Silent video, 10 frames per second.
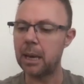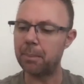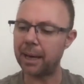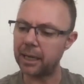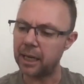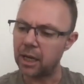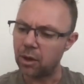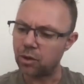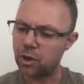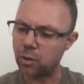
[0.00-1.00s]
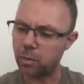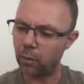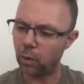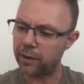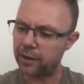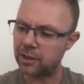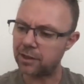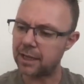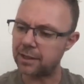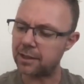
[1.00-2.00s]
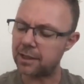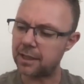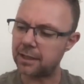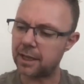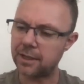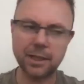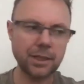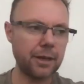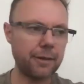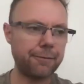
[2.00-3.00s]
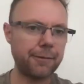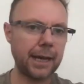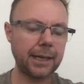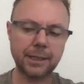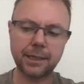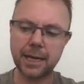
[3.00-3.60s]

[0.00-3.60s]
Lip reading: But just with all of this, does this affect